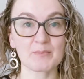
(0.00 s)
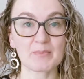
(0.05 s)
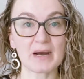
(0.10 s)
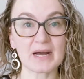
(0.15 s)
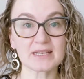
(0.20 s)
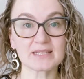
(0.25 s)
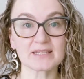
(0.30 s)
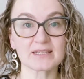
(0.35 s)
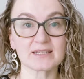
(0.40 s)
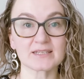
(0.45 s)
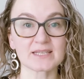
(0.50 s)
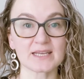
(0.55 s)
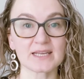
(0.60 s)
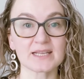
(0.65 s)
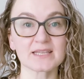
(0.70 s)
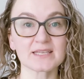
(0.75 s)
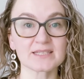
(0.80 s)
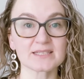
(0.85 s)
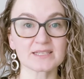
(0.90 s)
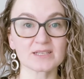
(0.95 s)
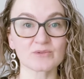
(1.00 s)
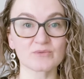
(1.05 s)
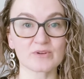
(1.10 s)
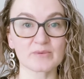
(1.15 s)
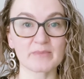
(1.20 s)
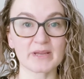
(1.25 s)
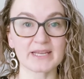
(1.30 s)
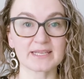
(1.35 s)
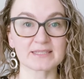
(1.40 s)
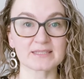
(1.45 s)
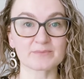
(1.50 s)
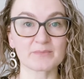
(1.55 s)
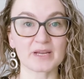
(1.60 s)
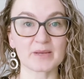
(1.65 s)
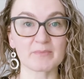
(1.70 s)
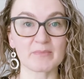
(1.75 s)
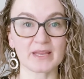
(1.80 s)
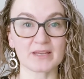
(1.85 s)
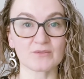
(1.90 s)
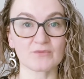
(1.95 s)
But cycling still remains my
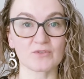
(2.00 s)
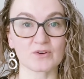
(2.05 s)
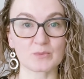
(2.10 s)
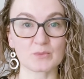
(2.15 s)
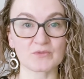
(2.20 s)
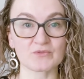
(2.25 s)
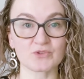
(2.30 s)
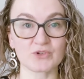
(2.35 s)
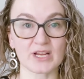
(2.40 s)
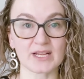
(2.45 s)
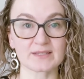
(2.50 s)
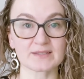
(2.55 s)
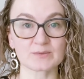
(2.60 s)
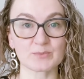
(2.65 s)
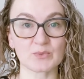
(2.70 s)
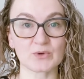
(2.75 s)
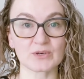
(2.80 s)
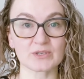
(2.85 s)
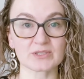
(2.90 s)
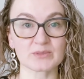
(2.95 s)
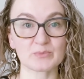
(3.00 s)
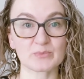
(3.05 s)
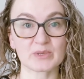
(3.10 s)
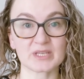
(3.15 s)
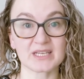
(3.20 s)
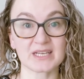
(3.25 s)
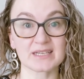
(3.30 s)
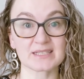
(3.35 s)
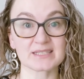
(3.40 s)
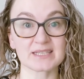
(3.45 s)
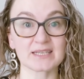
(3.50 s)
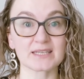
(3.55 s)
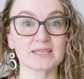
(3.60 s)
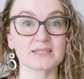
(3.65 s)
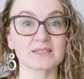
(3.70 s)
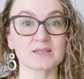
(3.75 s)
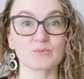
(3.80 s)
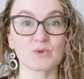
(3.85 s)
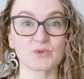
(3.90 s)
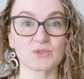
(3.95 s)
main form of transport because it
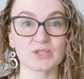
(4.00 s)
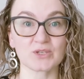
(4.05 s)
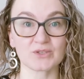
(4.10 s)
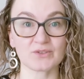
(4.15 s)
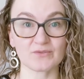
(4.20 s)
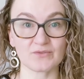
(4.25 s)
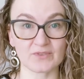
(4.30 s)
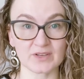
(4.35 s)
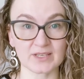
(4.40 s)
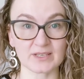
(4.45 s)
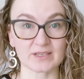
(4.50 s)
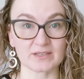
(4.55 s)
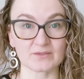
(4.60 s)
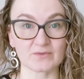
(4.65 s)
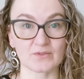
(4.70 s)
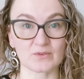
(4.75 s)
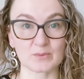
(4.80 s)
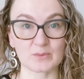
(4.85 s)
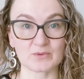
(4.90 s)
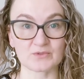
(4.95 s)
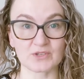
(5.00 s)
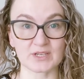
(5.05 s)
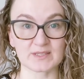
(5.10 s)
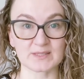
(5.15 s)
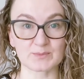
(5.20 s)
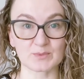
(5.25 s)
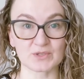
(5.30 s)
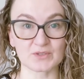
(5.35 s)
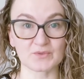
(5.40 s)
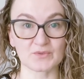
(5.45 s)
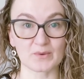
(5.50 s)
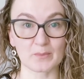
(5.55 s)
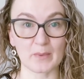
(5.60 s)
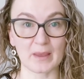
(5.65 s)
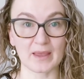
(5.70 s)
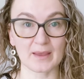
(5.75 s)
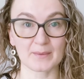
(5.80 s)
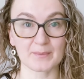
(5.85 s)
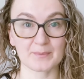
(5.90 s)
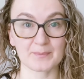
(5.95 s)
is the most convenient form of transport for
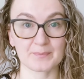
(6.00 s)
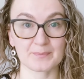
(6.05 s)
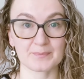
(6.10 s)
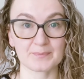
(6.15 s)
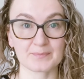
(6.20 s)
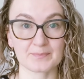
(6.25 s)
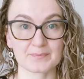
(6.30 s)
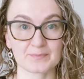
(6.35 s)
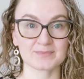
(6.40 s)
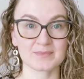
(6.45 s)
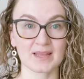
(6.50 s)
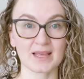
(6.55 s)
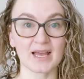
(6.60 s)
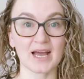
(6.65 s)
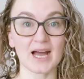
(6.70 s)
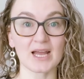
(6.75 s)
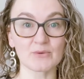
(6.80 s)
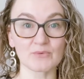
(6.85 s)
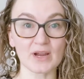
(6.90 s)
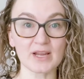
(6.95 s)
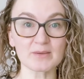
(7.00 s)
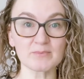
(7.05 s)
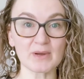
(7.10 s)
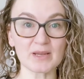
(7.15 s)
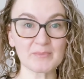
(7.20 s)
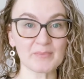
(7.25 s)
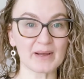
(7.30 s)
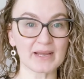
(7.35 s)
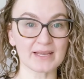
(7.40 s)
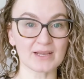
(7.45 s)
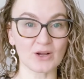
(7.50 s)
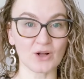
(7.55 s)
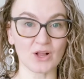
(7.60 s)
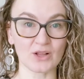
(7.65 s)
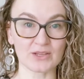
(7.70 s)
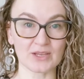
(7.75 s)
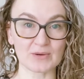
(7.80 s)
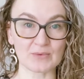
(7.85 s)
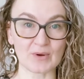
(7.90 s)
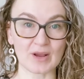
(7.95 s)
me. I ride my bike
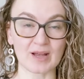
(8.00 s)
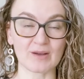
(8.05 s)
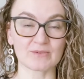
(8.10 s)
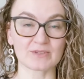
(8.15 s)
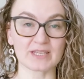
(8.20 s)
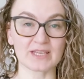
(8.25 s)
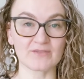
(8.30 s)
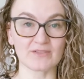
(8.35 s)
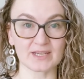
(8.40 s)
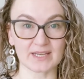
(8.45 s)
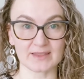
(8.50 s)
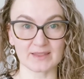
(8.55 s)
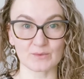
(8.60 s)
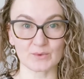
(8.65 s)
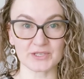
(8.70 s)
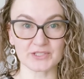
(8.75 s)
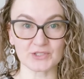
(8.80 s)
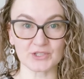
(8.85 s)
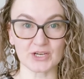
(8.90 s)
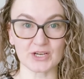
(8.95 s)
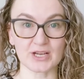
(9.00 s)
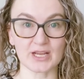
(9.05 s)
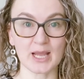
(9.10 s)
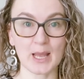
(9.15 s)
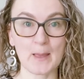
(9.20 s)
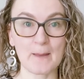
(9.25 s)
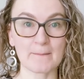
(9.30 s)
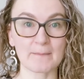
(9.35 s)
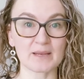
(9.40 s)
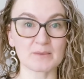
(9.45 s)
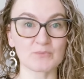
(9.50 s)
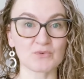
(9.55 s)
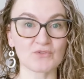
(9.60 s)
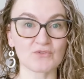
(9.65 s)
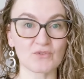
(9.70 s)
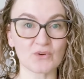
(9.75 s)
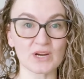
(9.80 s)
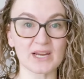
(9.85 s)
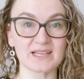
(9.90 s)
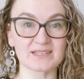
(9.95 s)
all year round, even in the winter. But
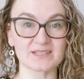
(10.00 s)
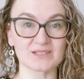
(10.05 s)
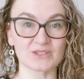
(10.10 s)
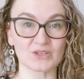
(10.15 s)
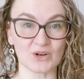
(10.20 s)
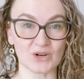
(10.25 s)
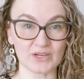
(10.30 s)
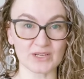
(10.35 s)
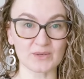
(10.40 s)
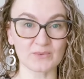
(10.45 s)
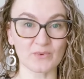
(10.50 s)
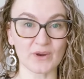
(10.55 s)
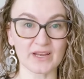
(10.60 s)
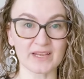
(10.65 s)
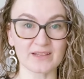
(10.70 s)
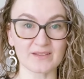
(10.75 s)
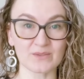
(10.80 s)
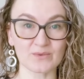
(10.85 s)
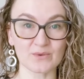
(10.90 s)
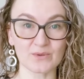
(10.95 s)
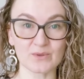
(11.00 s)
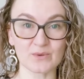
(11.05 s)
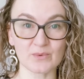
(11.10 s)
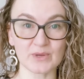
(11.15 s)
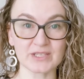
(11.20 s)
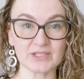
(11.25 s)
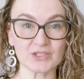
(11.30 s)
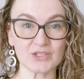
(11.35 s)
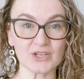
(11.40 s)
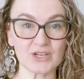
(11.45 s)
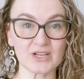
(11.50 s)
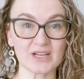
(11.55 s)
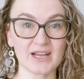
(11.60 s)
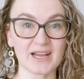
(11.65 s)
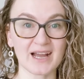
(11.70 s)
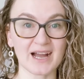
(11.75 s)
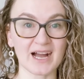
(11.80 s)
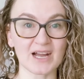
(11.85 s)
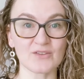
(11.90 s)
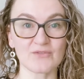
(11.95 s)
before I started riding through the winter,
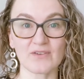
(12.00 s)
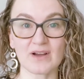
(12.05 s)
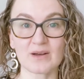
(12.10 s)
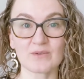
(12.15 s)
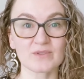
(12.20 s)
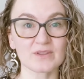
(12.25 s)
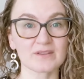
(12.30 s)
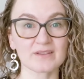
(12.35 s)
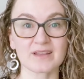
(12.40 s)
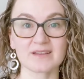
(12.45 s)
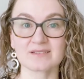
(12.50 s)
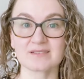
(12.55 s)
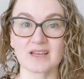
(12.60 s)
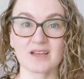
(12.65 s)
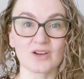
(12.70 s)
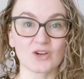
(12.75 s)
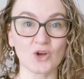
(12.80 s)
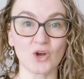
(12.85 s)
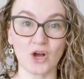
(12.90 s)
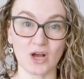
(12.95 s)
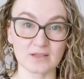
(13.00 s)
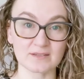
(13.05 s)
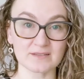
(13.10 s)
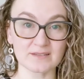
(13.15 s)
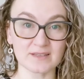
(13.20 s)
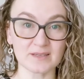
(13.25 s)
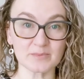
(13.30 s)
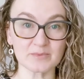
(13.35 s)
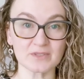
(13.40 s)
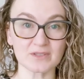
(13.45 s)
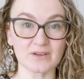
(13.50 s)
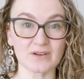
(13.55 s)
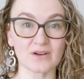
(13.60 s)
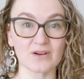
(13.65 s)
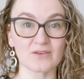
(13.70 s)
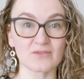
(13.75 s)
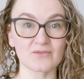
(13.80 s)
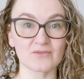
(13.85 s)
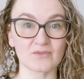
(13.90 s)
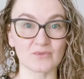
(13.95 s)
I found the entire concept
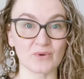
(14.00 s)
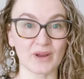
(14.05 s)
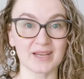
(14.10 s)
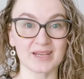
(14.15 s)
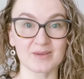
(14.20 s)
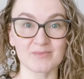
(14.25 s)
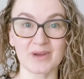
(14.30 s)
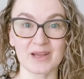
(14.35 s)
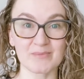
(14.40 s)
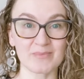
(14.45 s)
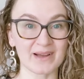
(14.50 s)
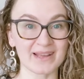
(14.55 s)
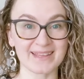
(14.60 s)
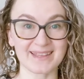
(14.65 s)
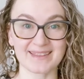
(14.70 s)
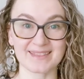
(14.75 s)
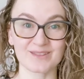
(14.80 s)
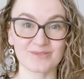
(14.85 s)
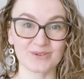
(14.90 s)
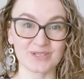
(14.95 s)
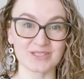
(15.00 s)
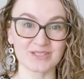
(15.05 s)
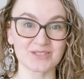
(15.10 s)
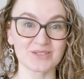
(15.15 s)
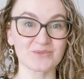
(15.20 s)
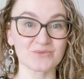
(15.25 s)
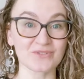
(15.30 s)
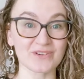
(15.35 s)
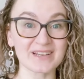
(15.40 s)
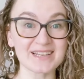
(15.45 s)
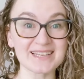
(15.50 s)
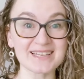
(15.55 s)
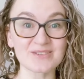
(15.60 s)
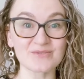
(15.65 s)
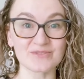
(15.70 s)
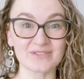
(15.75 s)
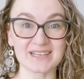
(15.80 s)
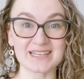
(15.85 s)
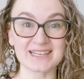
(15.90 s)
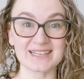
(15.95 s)
of riding my bike in the winter really,
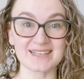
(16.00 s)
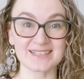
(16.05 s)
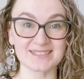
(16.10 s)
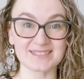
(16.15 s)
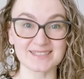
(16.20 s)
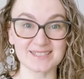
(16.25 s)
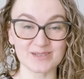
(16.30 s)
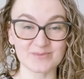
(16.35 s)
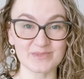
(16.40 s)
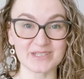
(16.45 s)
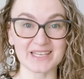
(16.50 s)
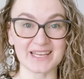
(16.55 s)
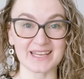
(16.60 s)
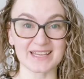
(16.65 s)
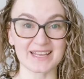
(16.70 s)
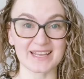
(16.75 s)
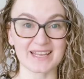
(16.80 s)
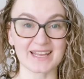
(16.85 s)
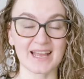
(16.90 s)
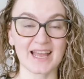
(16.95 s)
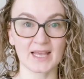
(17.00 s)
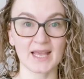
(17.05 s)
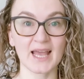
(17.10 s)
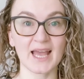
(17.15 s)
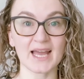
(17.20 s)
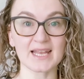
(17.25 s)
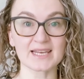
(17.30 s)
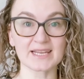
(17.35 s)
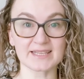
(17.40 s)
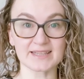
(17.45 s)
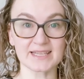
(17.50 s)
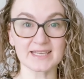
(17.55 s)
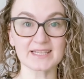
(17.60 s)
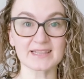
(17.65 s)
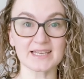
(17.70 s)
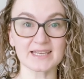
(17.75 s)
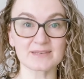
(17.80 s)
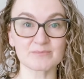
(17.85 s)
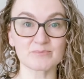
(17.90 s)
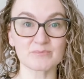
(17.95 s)
really intimidating. And I think
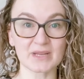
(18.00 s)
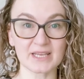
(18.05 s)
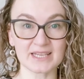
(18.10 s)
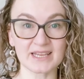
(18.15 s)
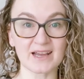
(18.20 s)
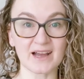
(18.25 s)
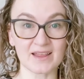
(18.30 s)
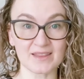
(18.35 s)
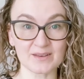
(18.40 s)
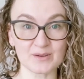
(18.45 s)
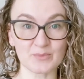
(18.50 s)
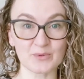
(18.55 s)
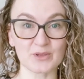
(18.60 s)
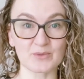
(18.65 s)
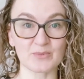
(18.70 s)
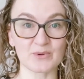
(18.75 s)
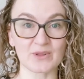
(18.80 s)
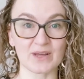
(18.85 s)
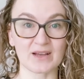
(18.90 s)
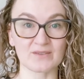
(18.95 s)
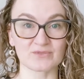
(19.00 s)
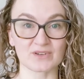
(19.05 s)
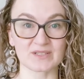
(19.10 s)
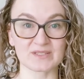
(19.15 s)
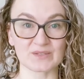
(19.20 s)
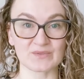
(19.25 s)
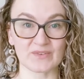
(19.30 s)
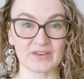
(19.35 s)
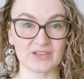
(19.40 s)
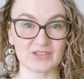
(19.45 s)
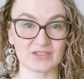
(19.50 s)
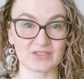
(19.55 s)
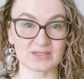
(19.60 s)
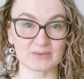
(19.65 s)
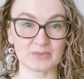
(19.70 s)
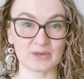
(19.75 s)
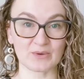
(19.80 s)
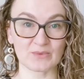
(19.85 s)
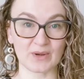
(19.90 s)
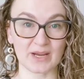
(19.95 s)
that many other people have reservations
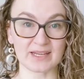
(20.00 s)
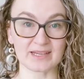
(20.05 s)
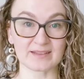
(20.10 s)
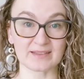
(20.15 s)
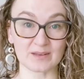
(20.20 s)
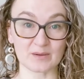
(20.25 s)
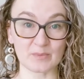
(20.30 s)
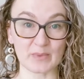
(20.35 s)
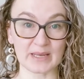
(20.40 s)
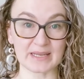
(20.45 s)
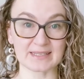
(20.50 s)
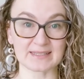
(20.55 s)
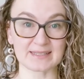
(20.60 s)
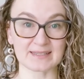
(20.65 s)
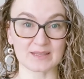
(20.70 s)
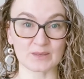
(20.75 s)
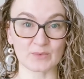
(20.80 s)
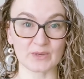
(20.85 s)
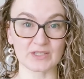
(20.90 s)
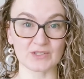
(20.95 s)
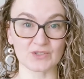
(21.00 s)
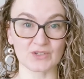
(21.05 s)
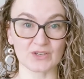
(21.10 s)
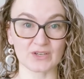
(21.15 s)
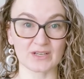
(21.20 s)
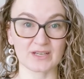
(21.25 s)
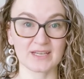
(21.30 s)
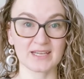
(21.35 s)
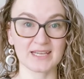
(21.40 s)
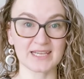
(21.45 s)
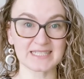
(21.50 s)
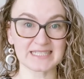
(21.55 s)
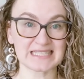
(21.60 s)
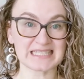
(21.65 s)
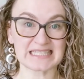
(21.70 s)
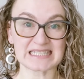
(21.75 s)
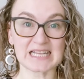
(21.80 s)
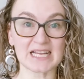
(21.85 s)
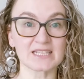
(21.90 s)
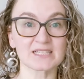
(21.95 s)
about riding their bikes in the winter. It's
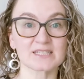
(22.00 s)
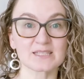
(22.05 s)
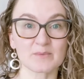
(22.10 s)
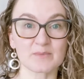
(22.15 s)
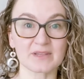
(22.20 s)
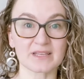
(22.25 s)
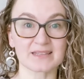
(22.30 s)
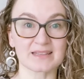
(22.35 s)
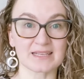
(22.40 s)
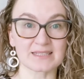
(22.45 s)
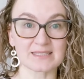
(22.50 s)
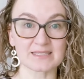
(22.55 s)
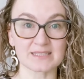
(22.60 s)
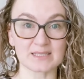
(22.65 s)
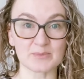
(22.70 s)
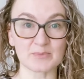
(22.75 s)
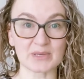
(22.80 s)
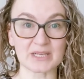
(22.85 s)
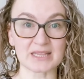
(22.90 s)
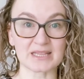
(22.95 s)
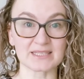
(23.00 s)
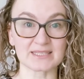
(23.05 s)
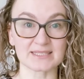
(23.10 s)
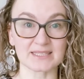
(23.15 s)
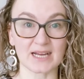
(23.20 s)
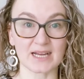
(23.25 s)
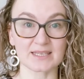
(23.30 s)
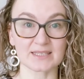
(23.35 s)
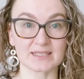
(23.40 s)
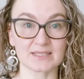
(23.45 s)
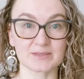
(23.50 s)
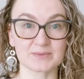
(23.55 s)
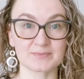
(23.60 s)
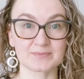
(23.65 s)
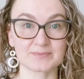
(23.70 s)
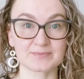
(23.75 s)
just not something that's typically done.